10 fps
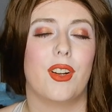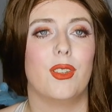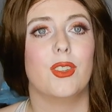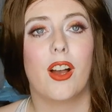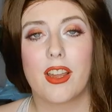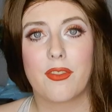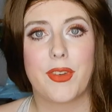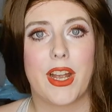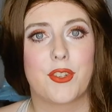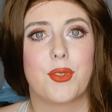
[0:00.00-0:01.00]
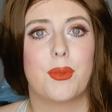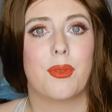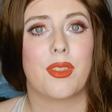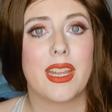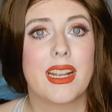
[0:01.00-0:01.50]
a lot of
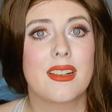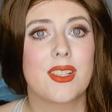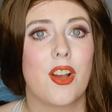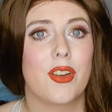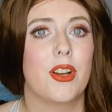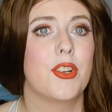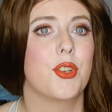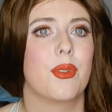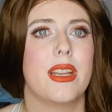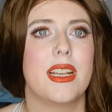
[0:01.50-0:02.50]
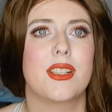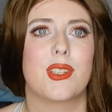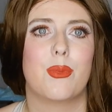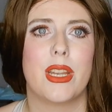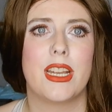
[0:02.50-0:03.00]
natural things on our tree.
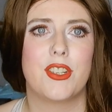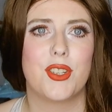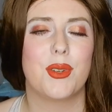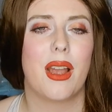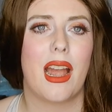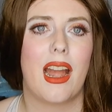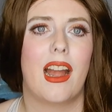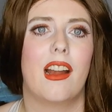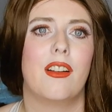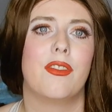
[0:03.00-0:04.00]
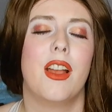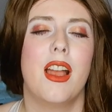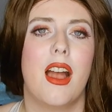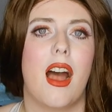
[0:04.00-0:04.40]
So we do have